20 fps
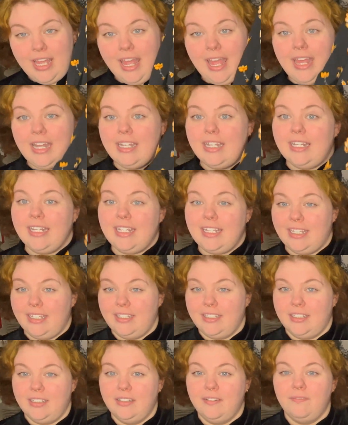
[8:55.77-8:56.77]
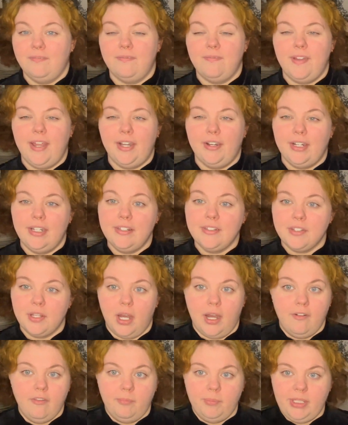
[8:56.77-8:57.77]
and again, very
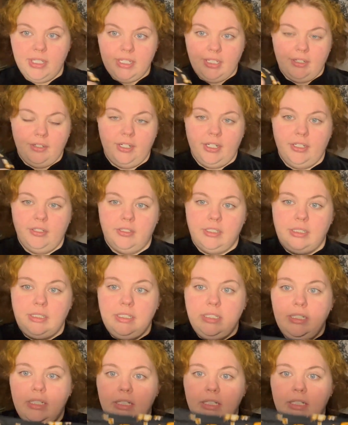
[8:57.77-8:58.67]
soft material,